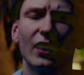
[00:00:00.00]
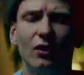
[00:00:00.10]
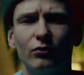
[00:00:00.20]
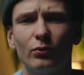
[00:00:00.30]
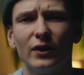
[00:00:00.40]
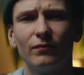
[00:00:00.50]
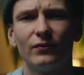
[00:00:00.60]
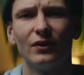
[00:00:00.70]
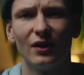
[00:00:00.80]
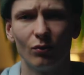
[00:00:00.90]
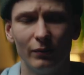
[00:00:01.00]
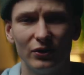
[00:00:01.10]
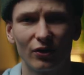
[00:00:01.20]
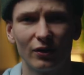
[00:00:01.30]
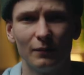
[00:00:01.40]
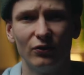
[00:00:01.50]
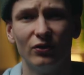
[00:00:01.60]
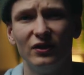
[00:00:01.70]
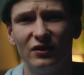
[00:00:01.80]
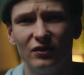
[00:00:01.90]
Hello everyone, today we'll be talking about
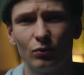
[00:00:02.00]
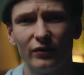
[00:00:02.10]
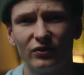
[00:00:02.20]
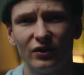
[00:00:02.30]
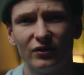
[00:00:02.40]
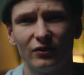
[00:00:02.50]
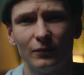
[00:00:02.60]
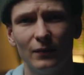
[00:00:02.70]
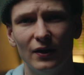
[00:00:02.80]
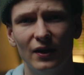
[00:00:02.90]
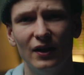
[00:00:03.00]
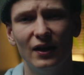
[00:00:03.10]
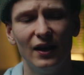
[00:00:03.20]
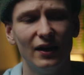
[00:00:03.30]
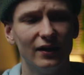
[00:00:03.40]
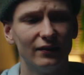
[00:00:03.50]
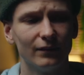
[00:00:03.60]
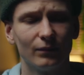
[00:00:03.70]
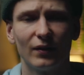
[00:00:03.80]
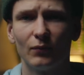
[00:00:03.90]
the Nisi Swift system,
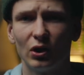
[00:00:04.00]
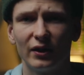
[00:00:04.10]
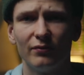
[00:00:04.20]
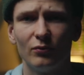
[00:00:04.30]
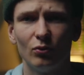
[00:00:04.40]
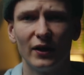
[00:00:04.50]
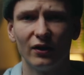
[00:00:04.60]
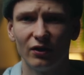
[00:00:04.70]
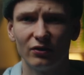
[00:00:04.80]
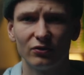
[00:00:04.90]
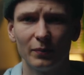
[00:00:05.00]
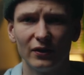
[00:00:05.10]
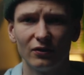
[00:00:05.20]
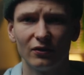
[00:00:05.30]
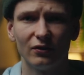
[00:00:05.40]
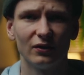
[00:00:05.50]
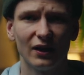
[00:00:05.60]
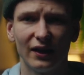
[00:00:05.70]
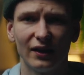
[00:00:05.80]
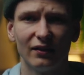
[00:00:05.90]
and I'm gonna give you my honest opinion on it
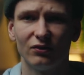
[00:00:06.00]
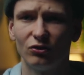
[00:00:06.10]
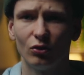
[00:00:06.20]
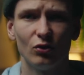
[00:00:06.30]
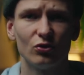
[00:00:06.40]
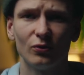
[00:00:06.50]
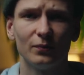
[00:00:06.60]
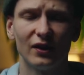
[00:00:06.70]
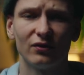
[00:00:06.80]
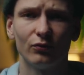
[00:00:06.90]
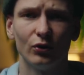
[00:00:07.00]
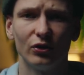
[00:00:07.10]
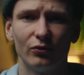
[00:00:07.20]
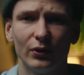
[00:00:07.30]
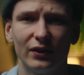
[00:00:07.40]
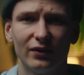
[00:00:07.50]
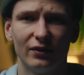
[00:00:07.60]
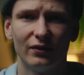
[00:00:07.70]
and show you some test footage with it.